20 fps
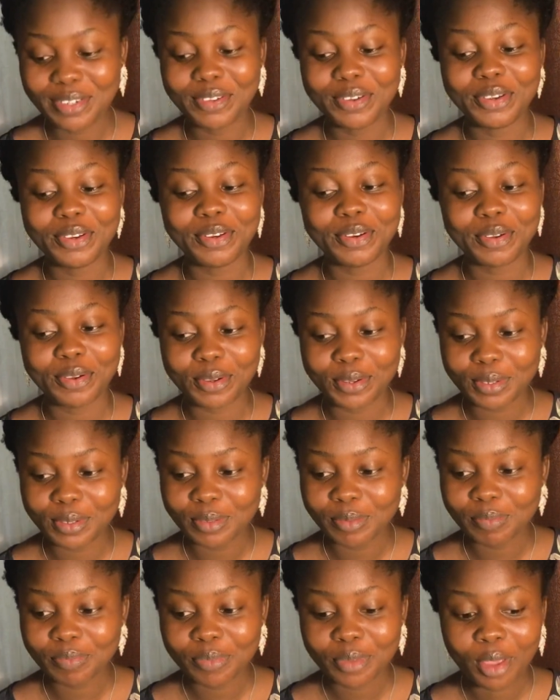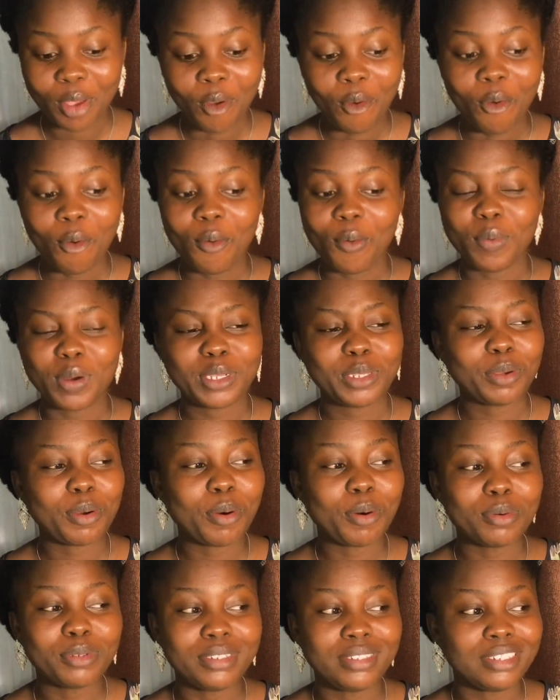don't know what the
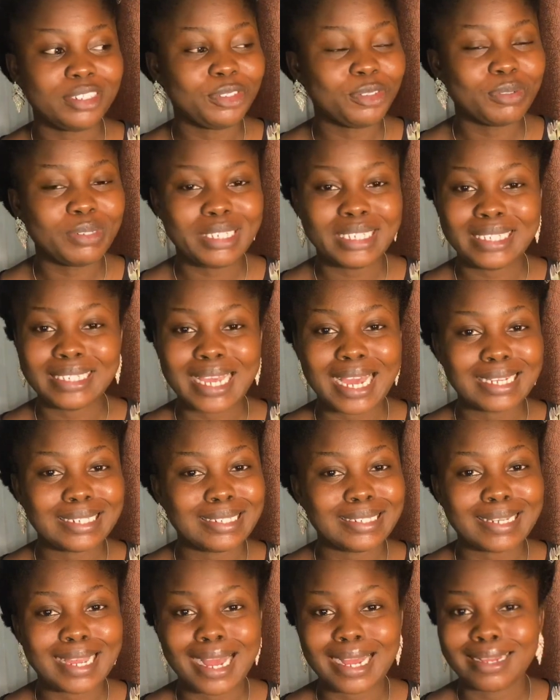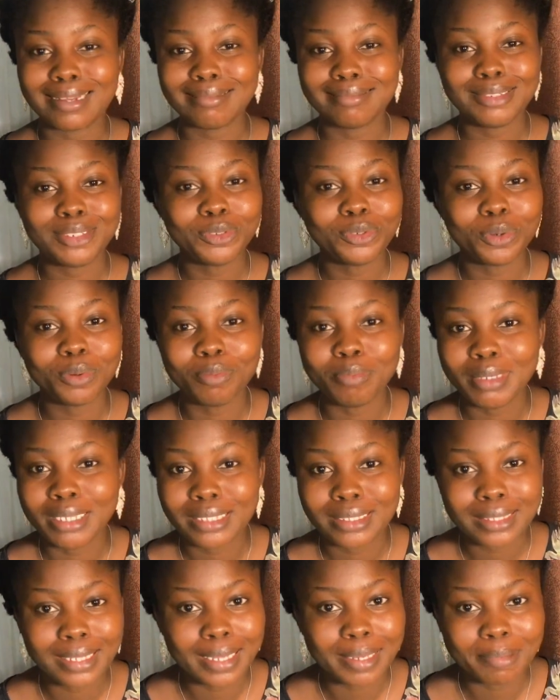old Nino Nino me
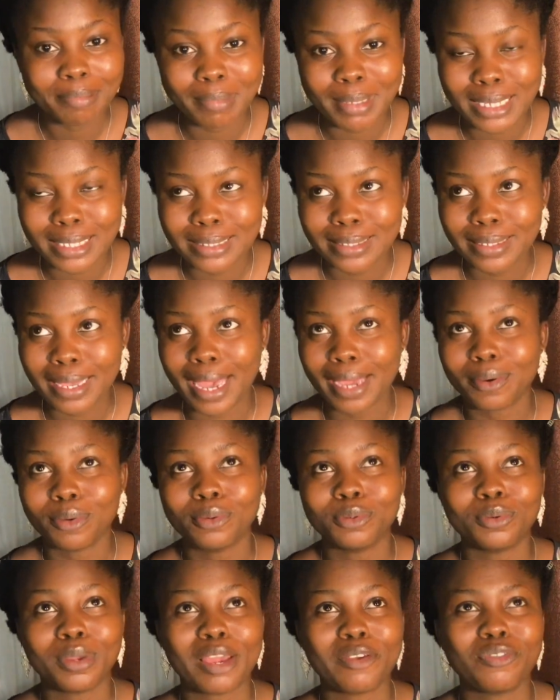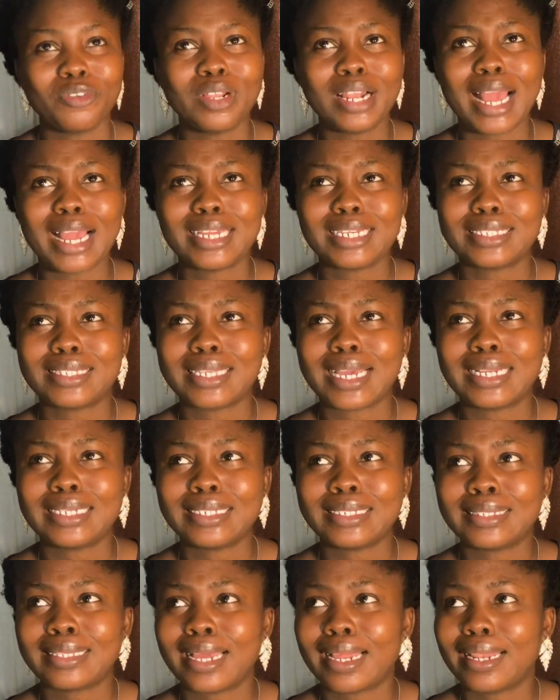thing means. I don't know. I feel like it's an
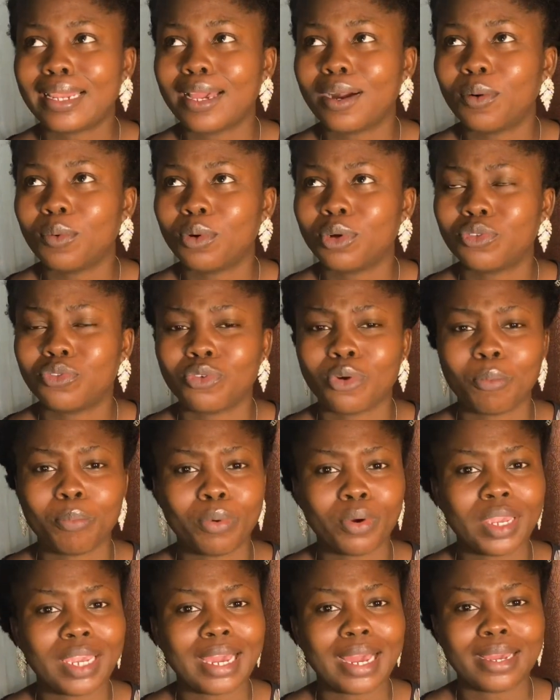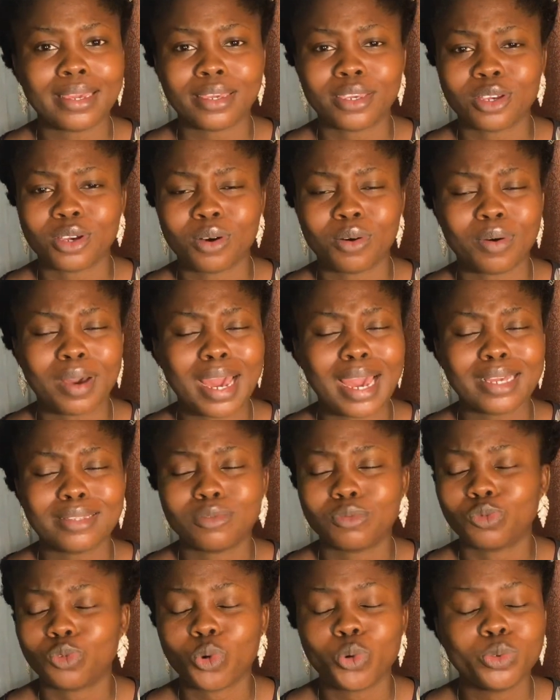Italian word for boy and girl. I
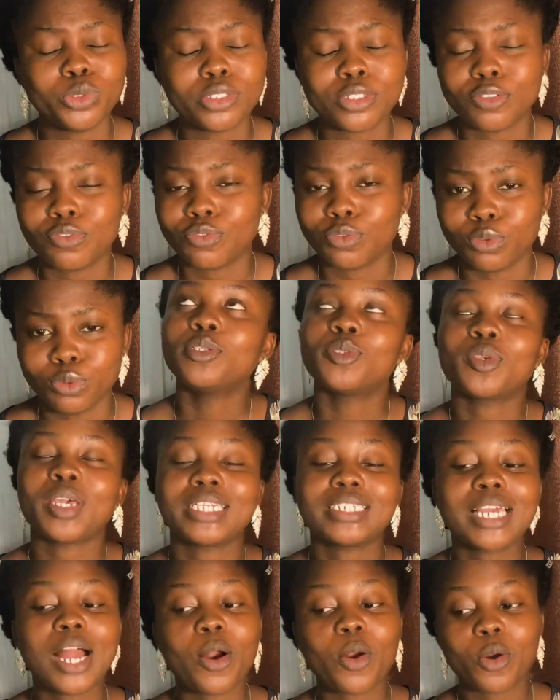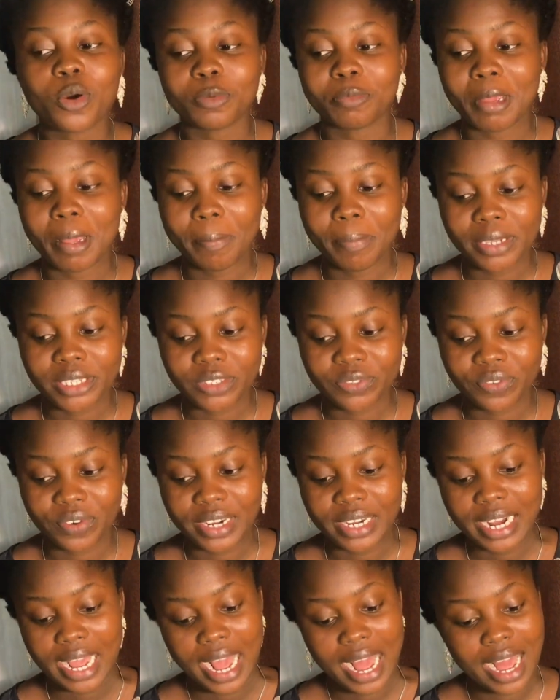don't even. So I called my best friend